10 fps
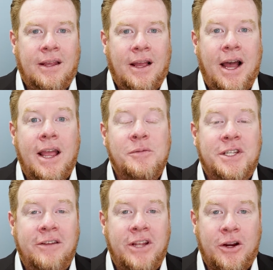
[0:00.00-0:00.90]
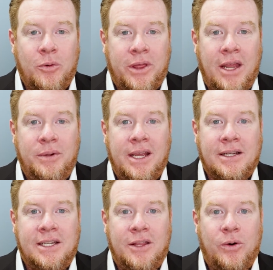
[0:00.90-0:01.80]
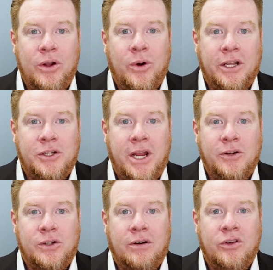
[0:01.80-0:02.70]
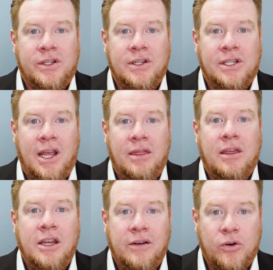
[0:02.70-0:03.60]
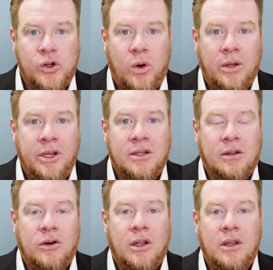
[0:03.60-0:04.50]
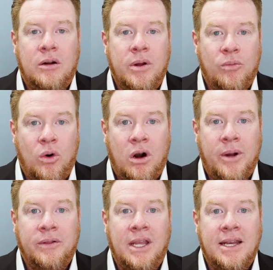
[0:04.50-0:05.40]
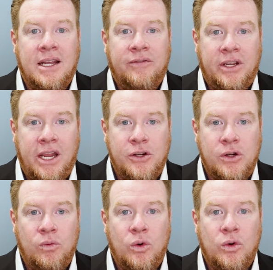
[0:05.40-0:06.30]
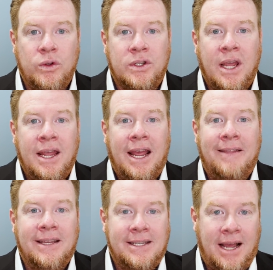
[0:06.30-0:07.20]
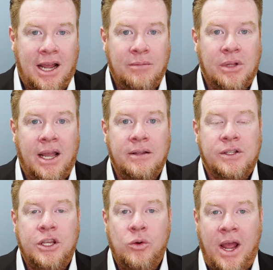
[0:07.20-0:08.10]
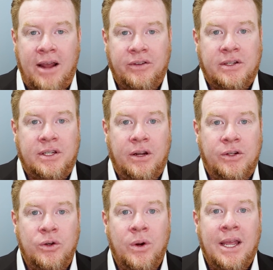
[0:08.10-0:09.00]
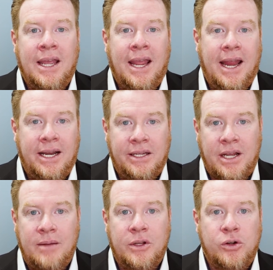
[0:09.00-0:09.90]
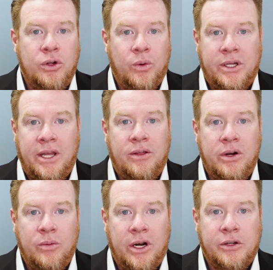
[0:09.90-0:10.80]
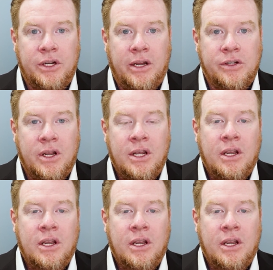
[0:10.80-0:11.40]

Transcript: Hi, I'm Steve Decker with IPX1031 Exchange Services, and thank you for joining me to learn a little bit more about the identification rules and the timelines that you have to stick to anytime that you do a 1031 exchange.